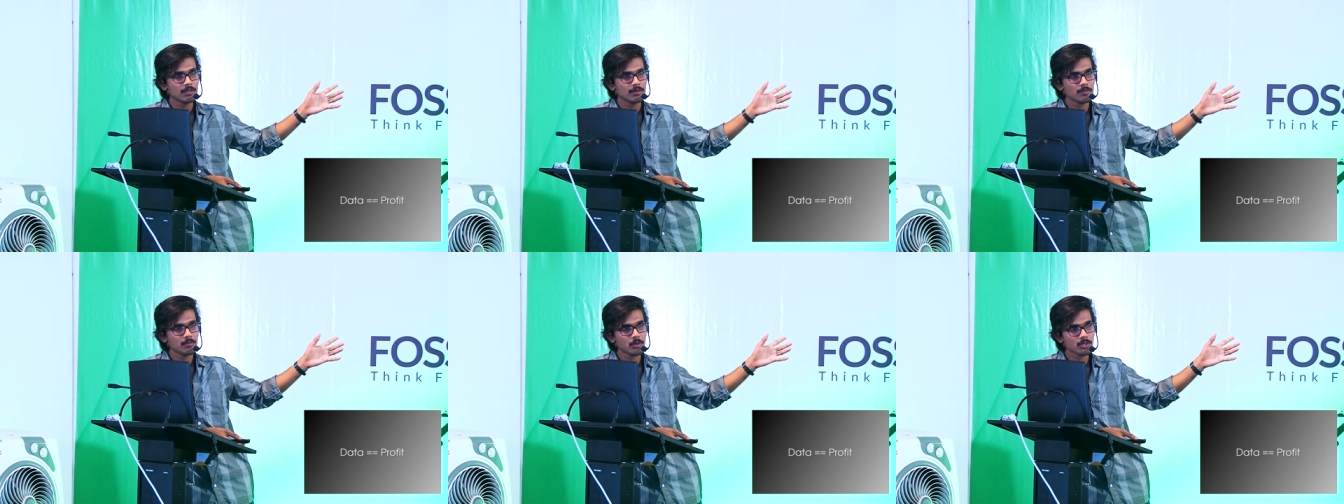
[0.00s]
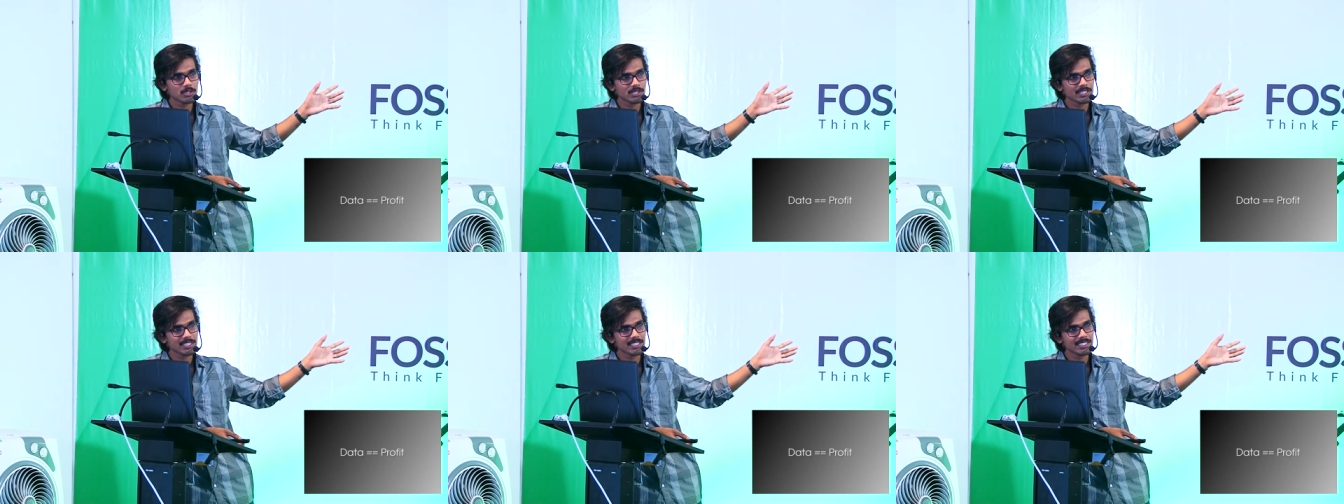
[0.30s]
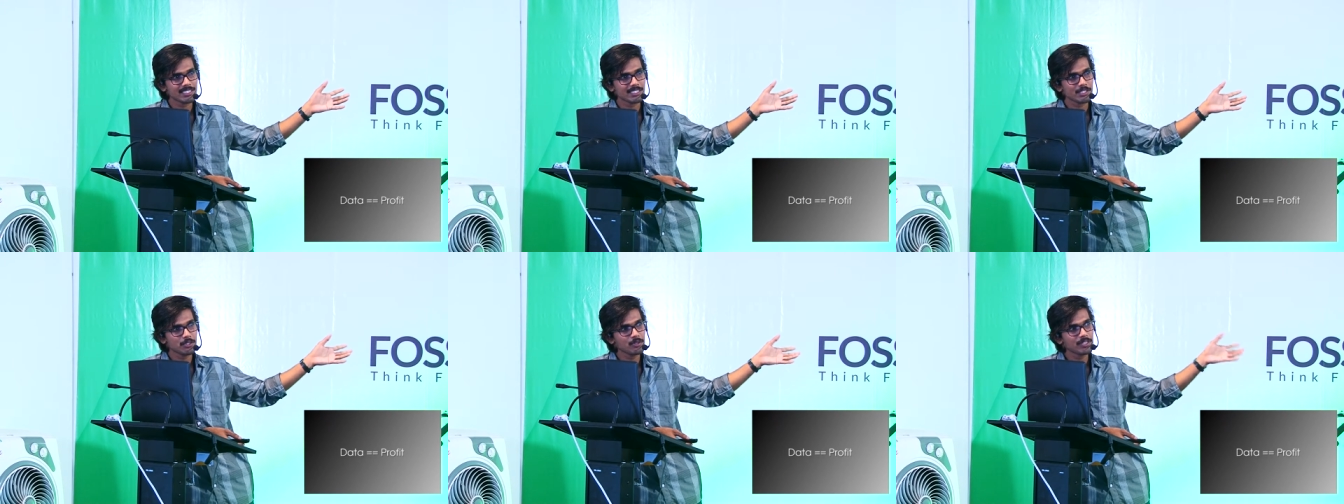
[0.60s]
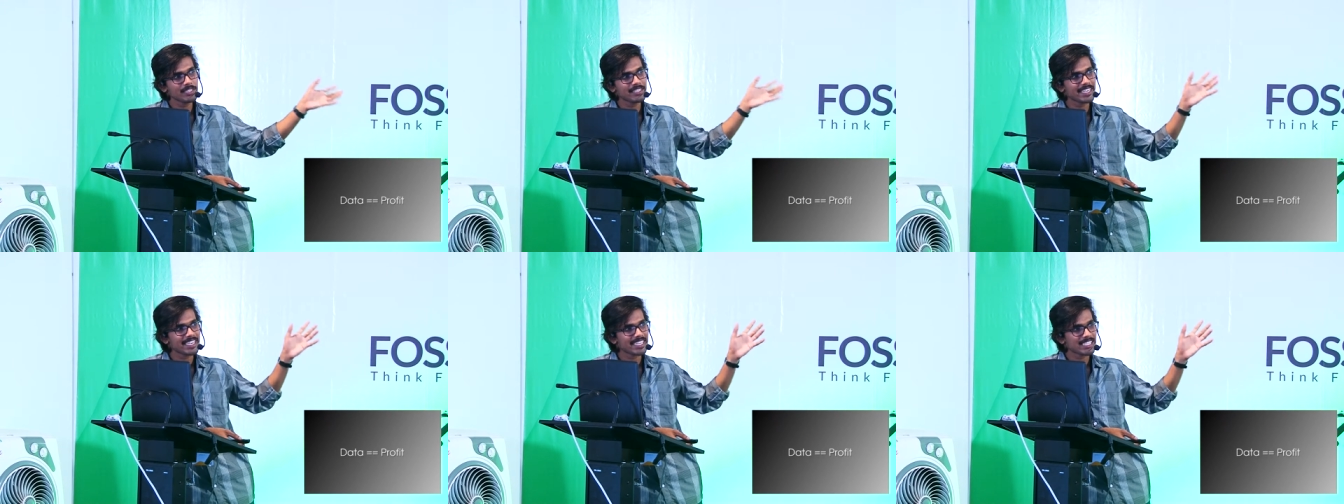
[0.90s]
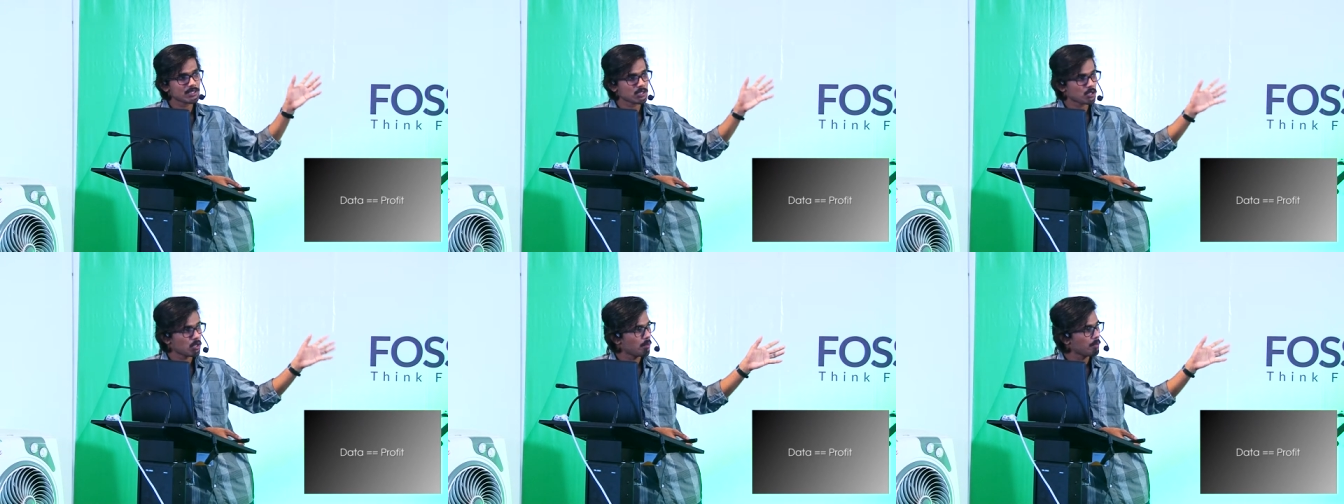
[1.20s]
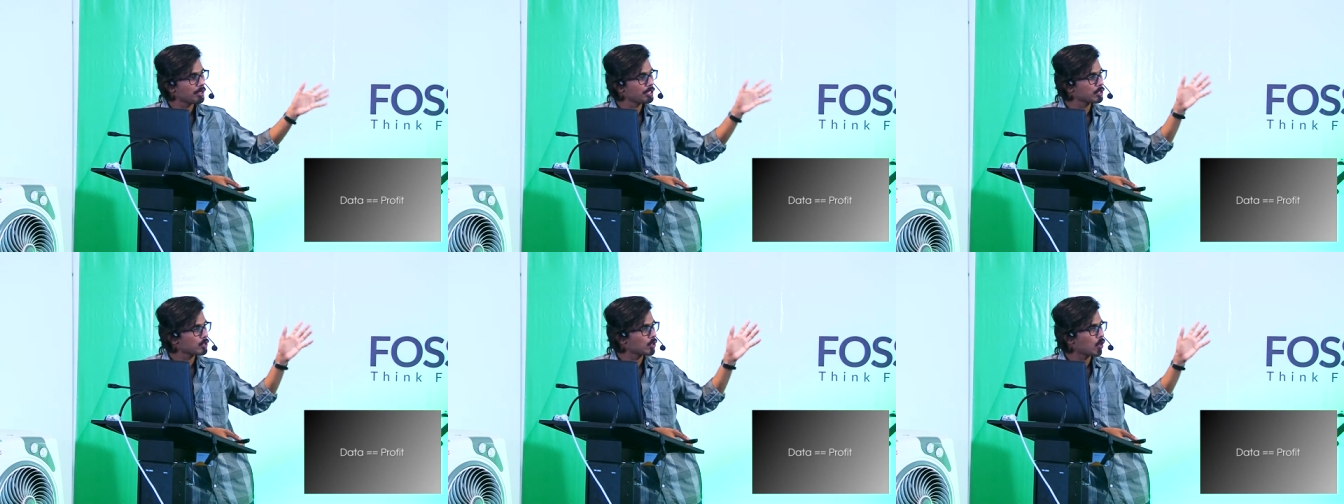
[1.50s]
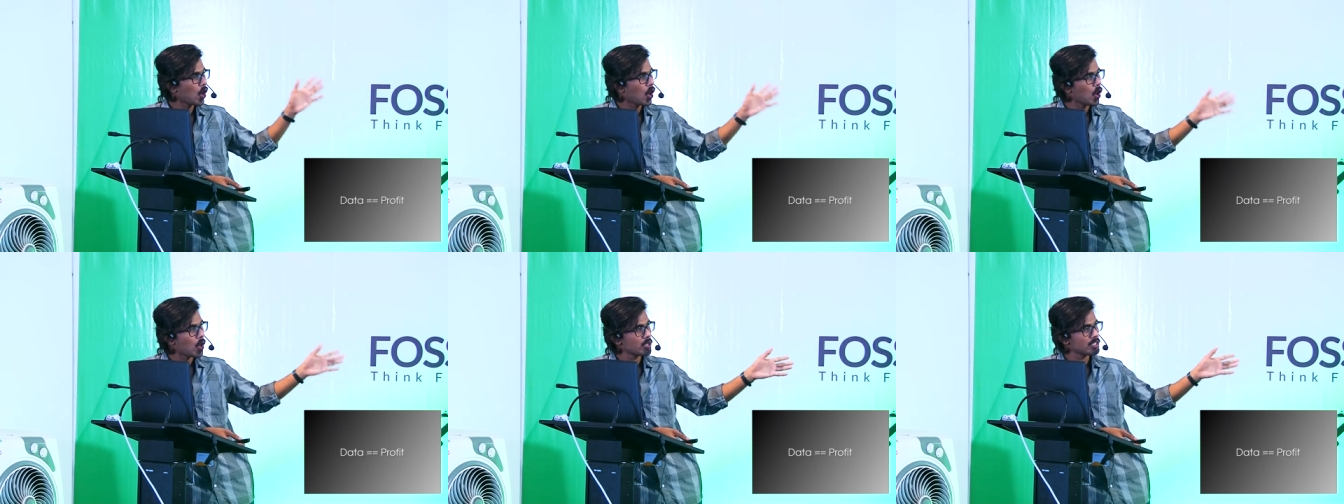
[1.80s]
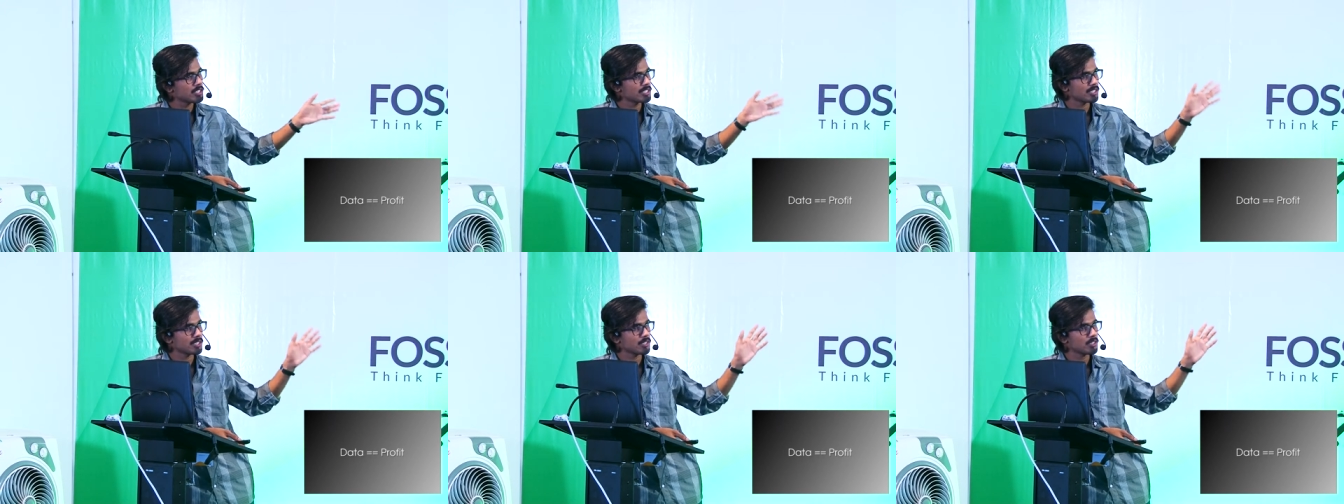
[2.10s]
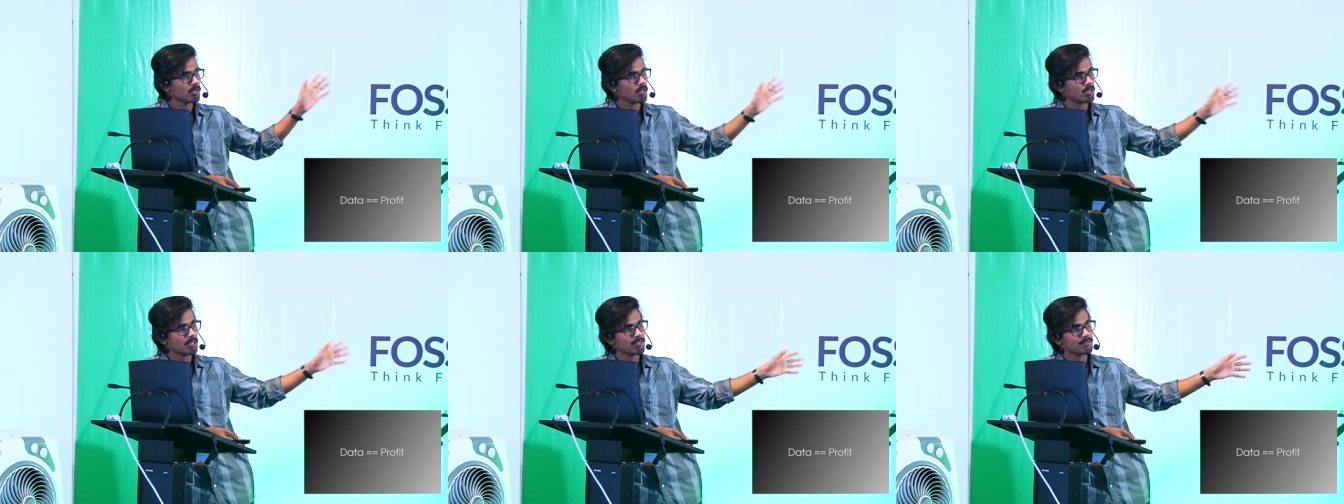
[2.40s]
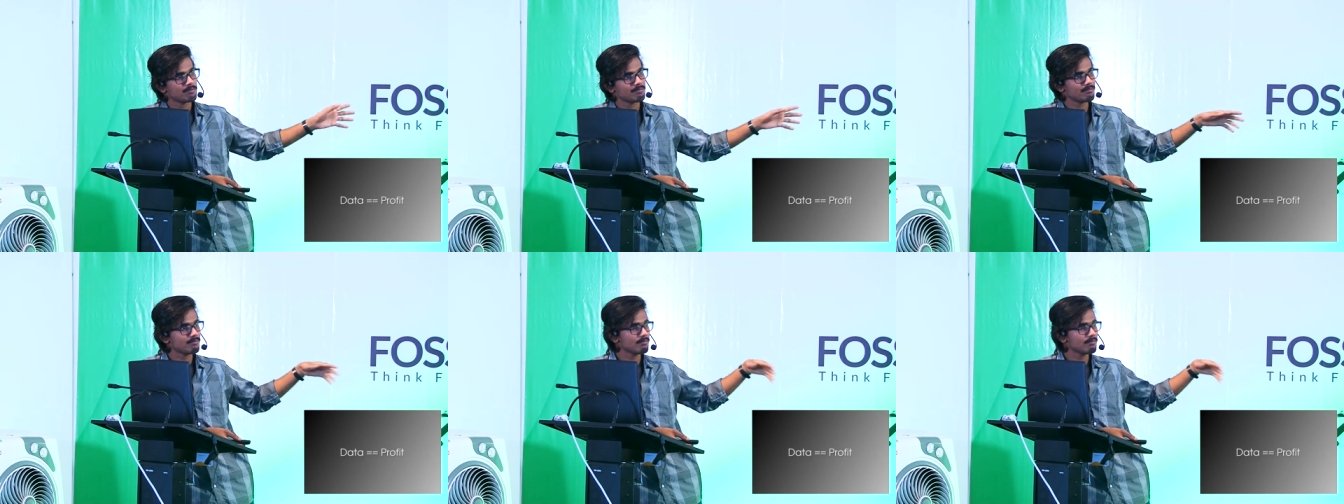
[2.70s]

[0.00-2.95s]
Most thing is you'll get so many calls and all.